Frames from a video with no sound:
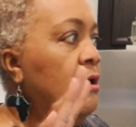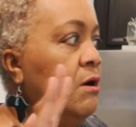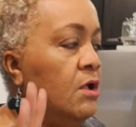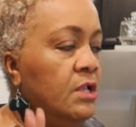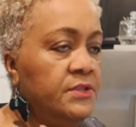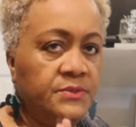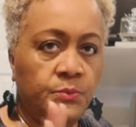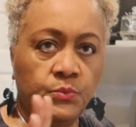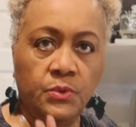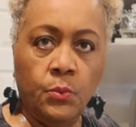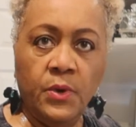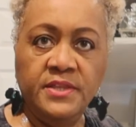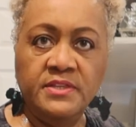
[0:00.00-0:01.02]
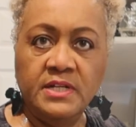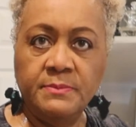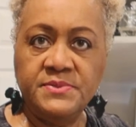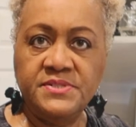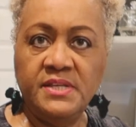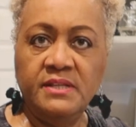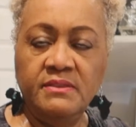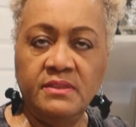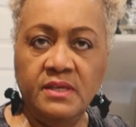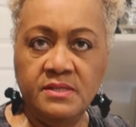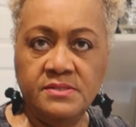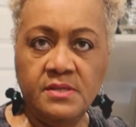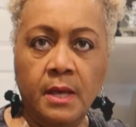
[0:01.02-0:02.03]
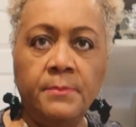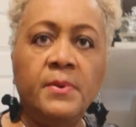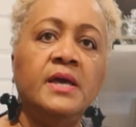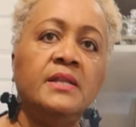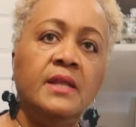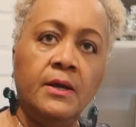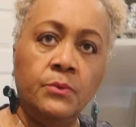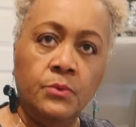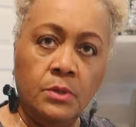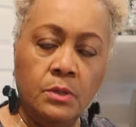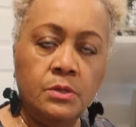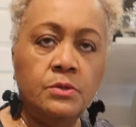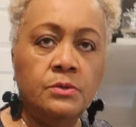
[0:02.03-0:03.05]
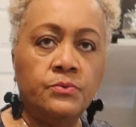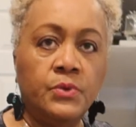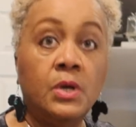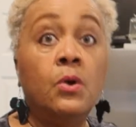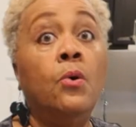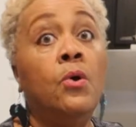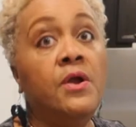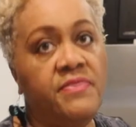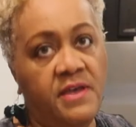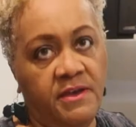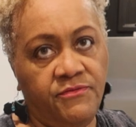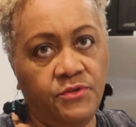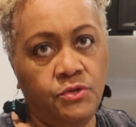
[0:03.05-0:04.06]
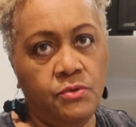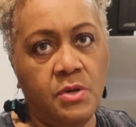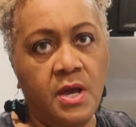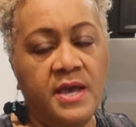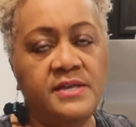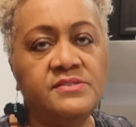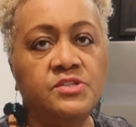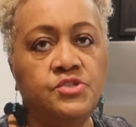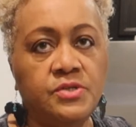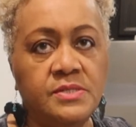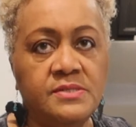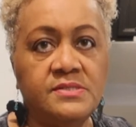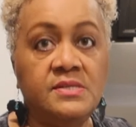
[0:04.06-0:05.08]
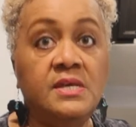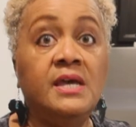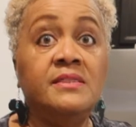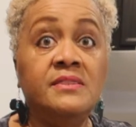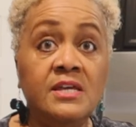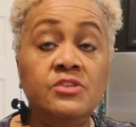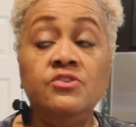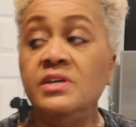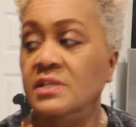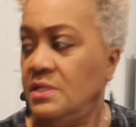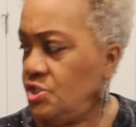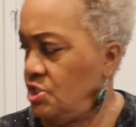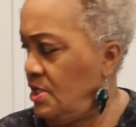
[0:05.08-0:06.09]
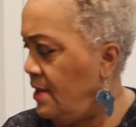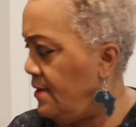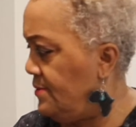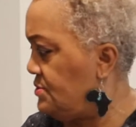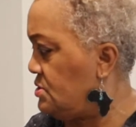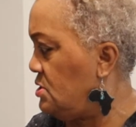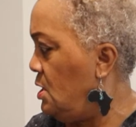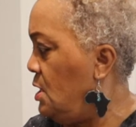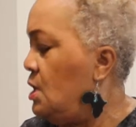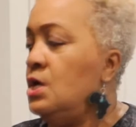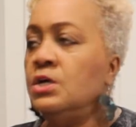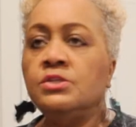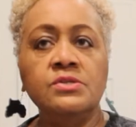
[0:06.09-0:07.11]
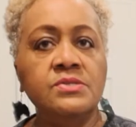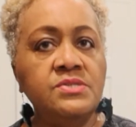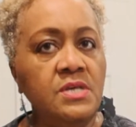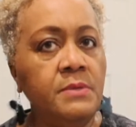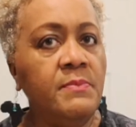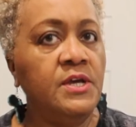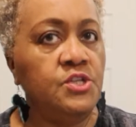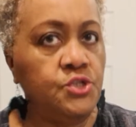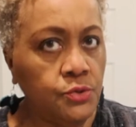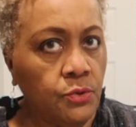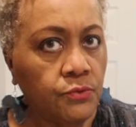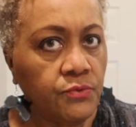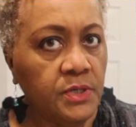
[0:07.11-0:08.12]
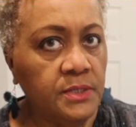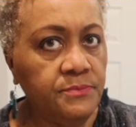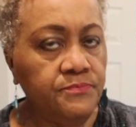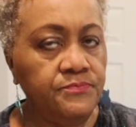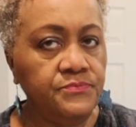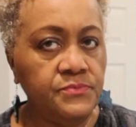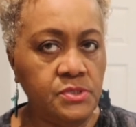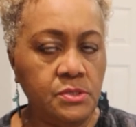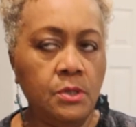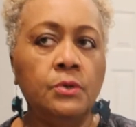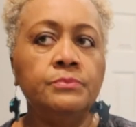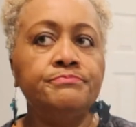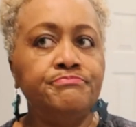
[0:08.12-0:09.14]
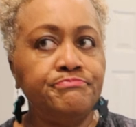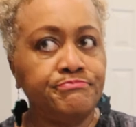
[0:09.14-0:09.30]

all the way that I'm setting things up, and I will record that for you guys that you can see, and then you get a chance to see my jewelry. So